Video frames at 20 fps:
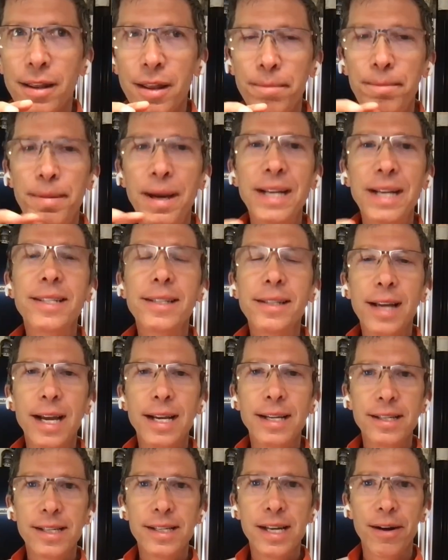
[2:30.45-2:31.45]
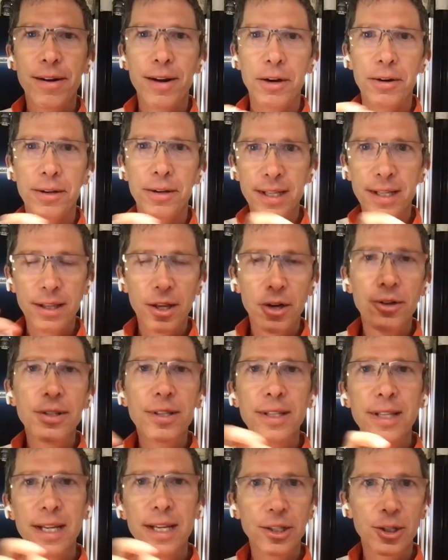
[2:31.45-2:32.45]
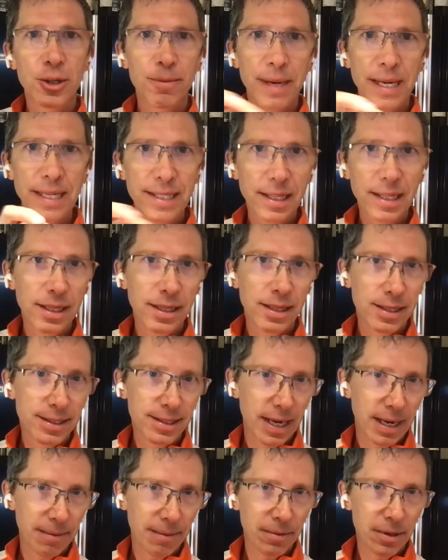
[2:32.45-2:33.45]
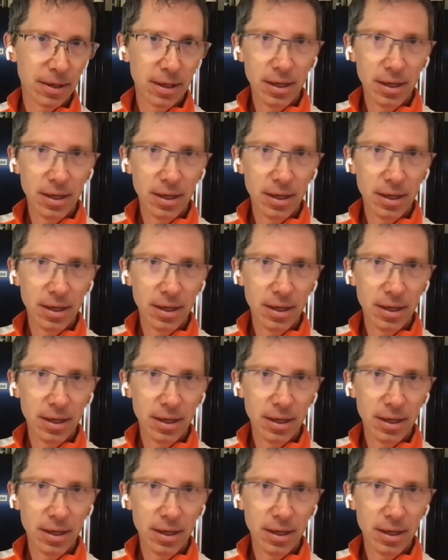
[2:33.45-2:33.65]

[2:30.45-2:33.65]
The best case scenario is that those things are basically the same.